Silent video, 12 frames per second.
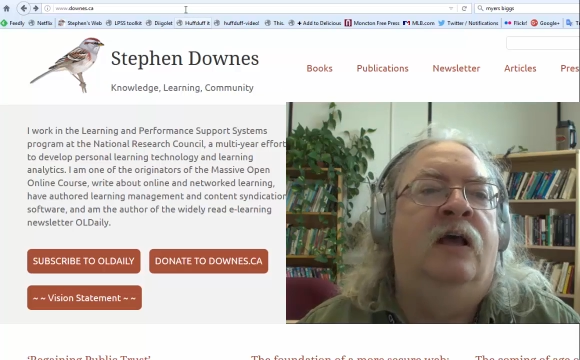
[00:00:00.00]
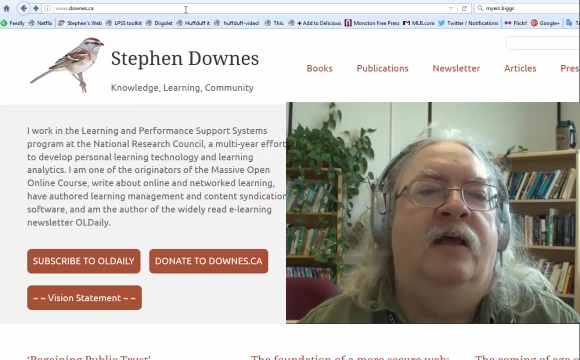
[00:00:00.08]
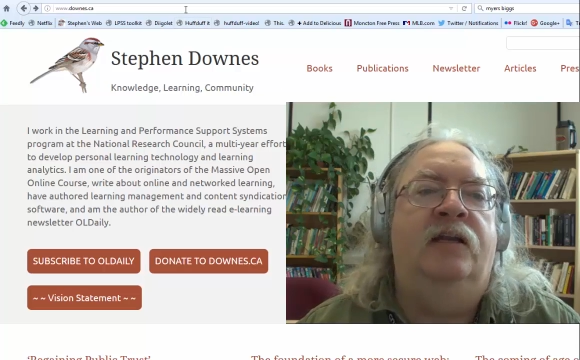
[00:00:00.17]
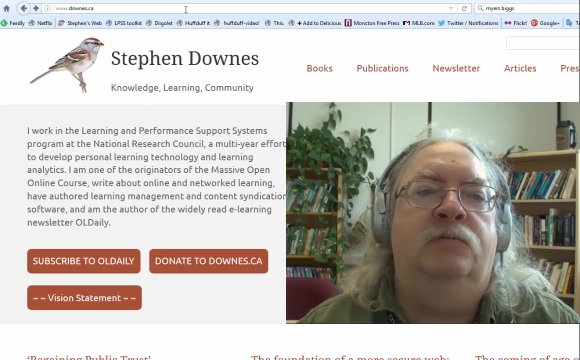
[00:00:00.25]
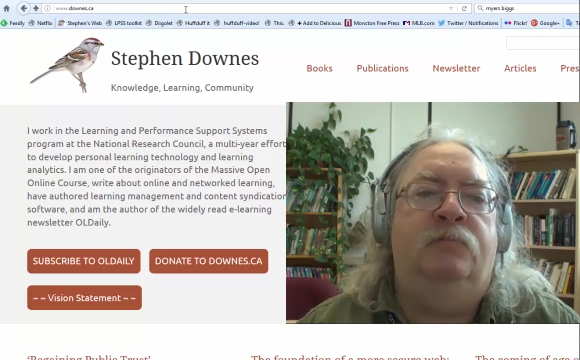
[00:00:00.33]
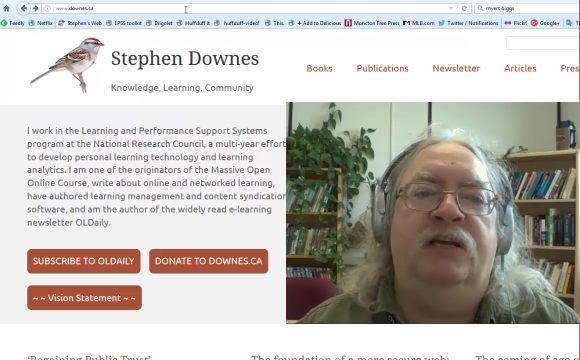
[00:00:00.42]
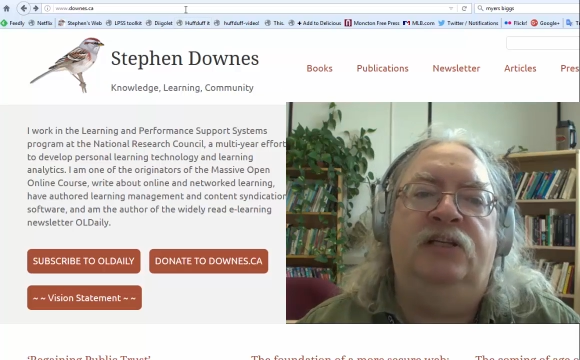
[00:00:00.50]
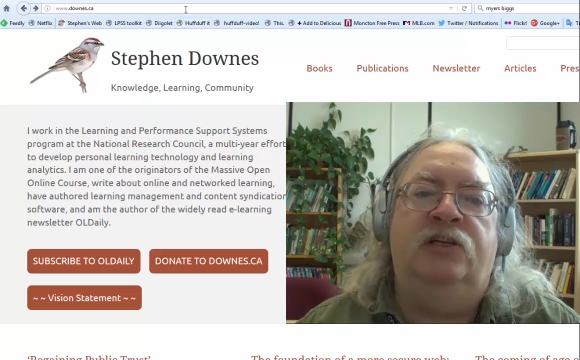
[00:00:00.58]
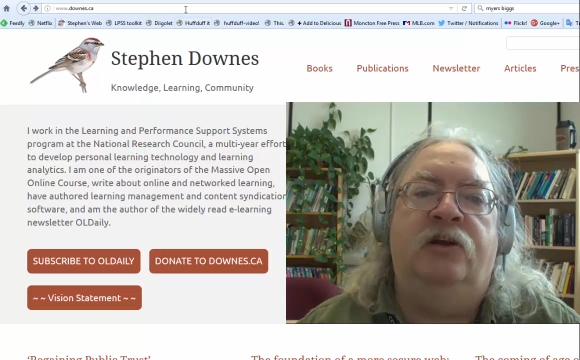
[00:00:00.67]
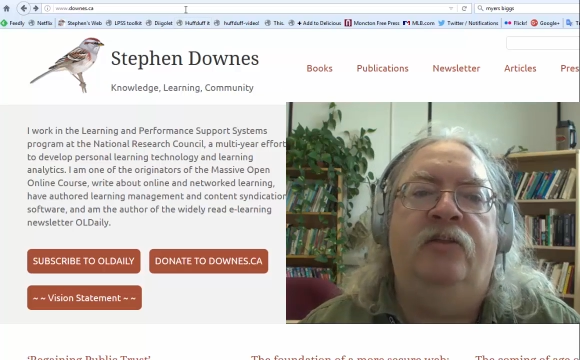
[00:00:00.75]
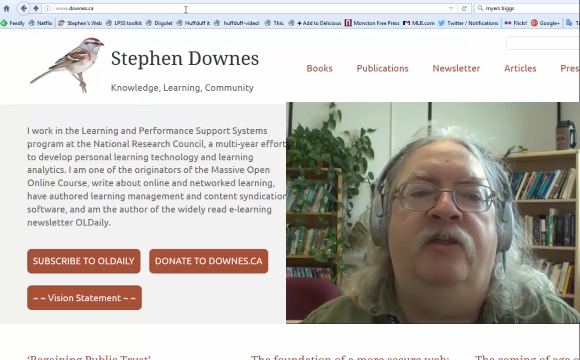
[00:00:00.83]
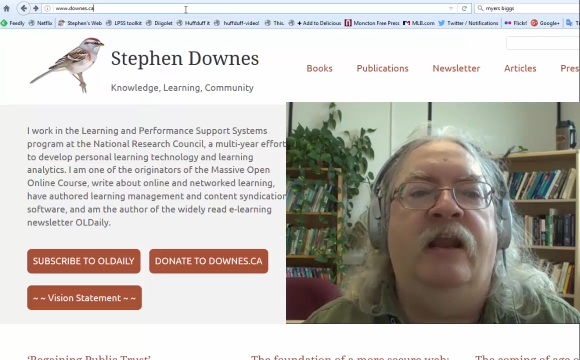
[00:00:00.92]
and
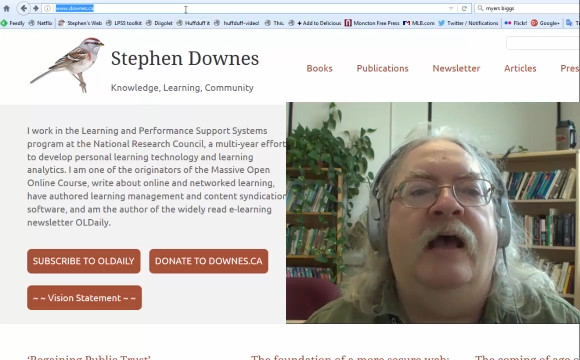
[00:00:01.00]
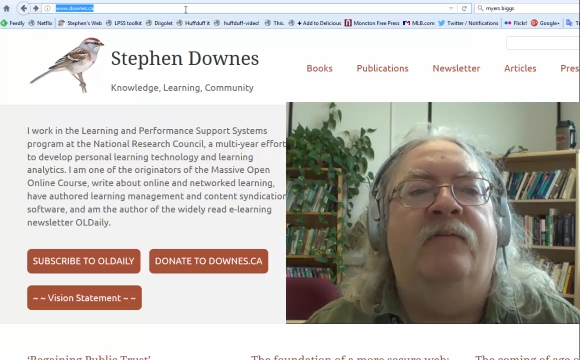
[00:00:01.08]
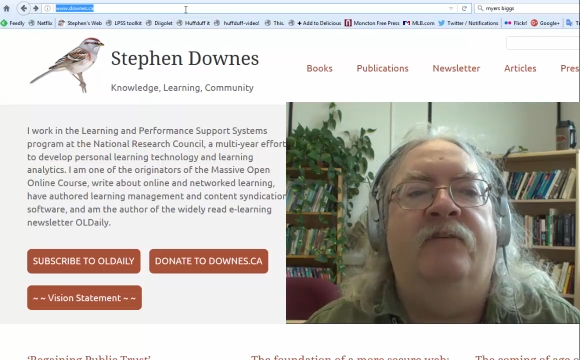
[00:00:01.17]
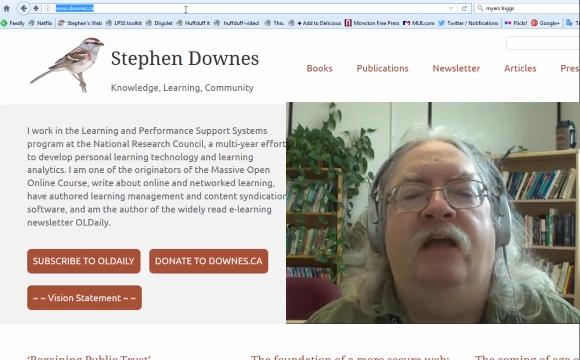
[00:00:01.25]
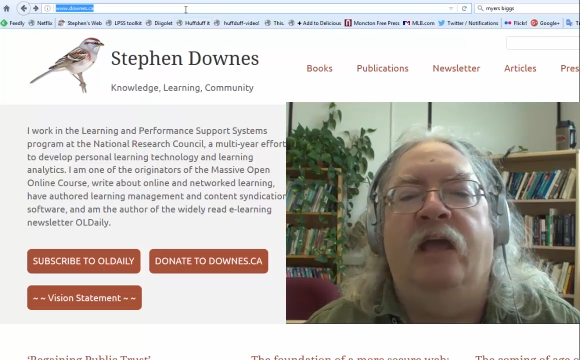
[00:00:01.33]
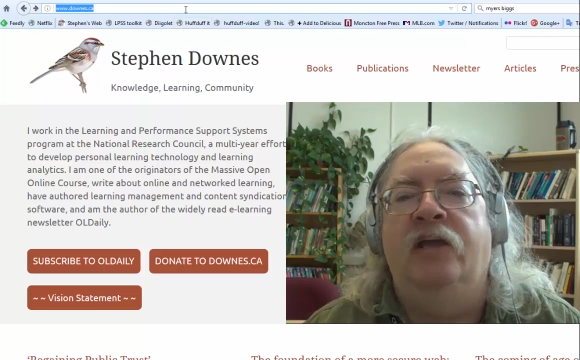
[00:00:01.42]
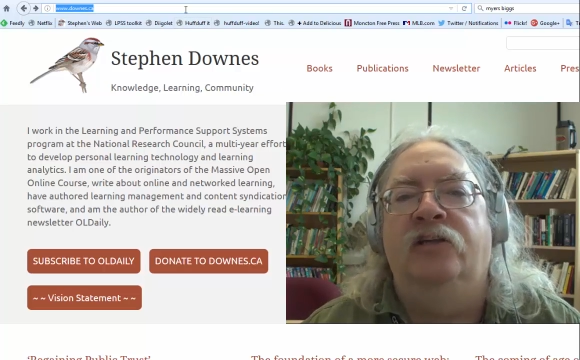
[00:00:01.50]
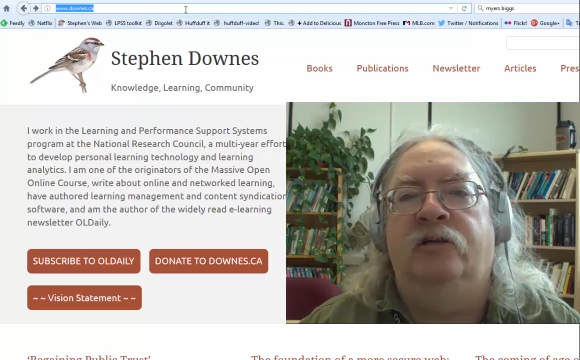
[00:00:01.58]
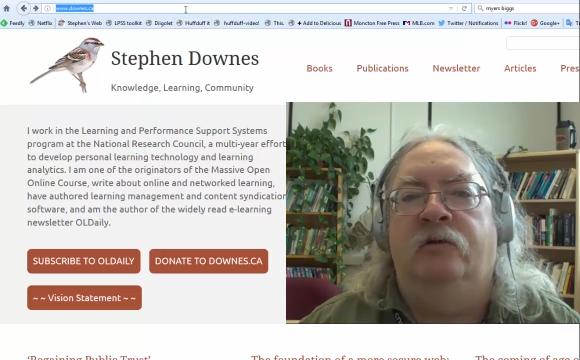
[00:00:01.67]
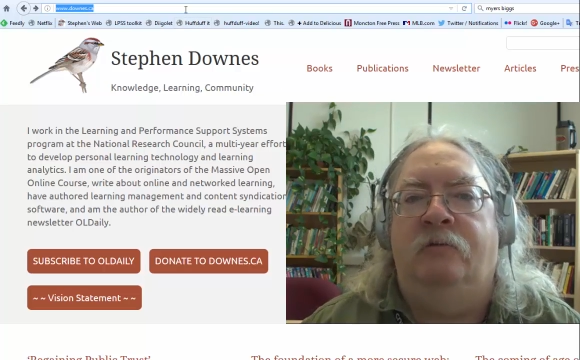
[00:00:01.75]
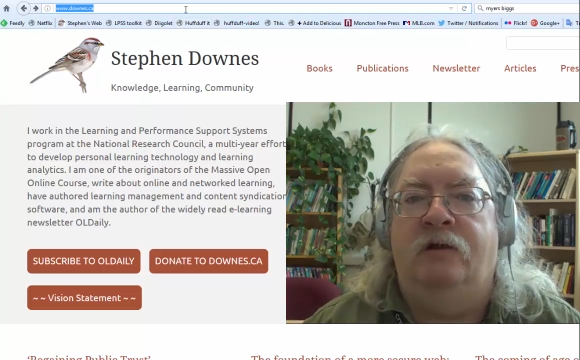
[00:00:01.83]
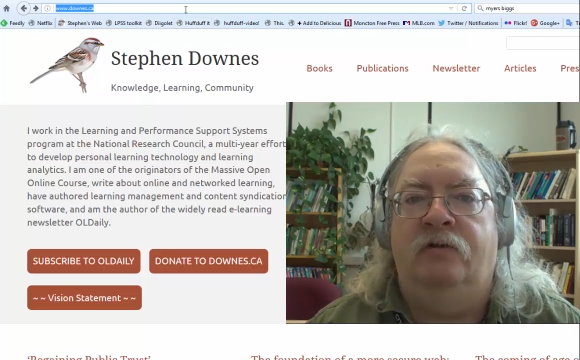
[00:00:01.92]
especially the
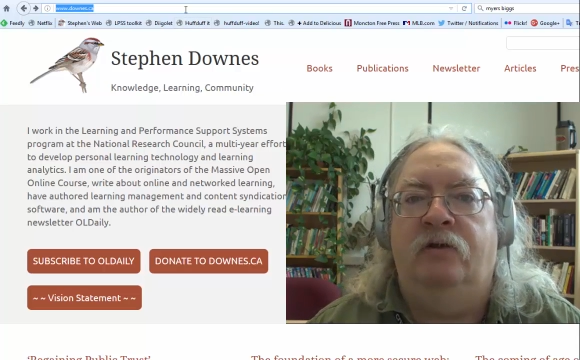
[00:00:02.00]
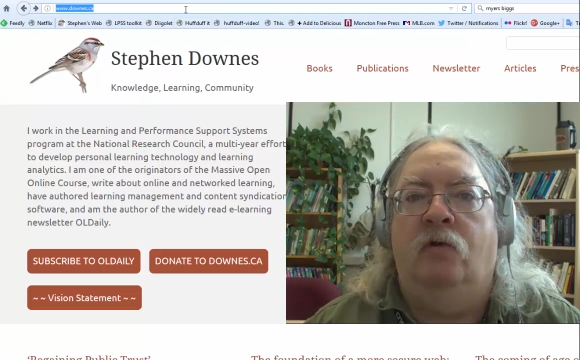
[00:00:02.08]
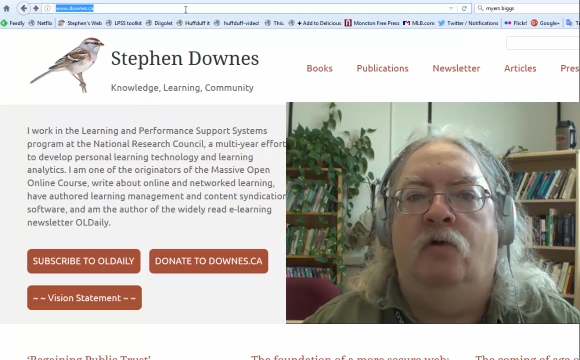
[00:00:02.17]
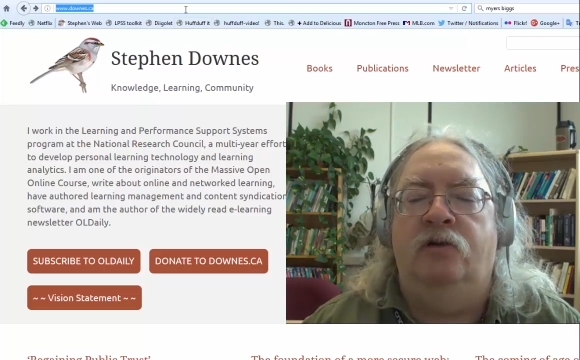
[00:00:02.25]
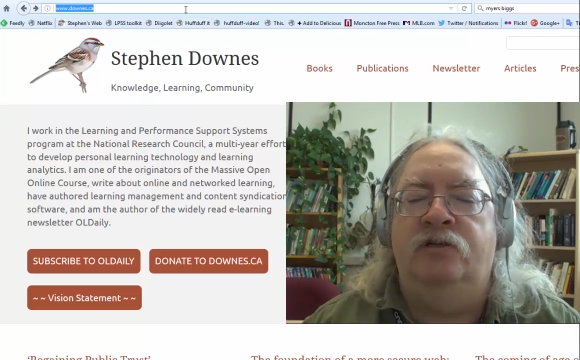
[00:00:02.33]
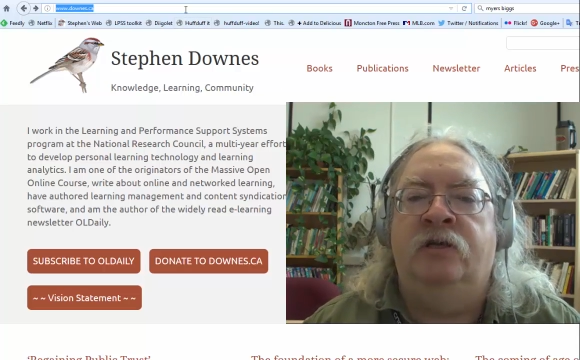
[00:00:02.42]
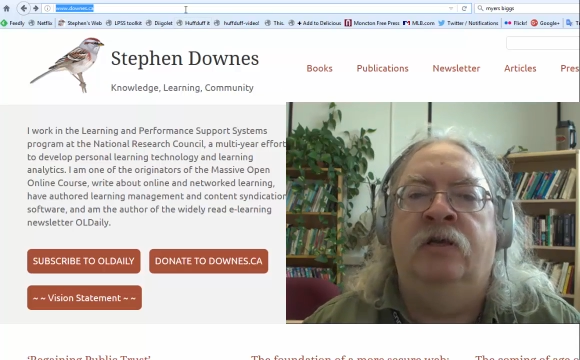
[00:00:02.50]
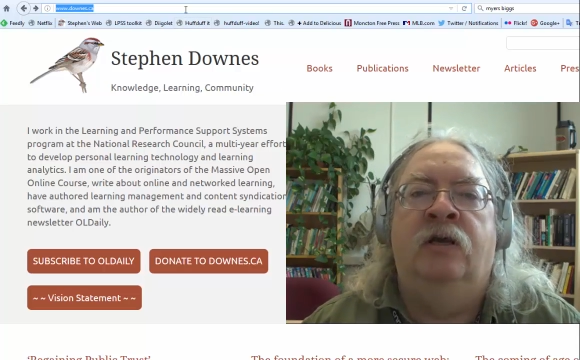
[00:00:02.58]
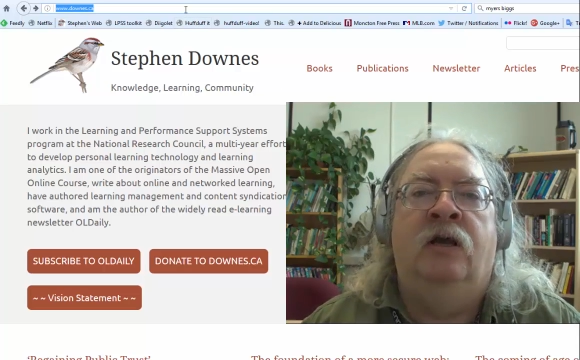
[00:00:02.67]
navigation around the course.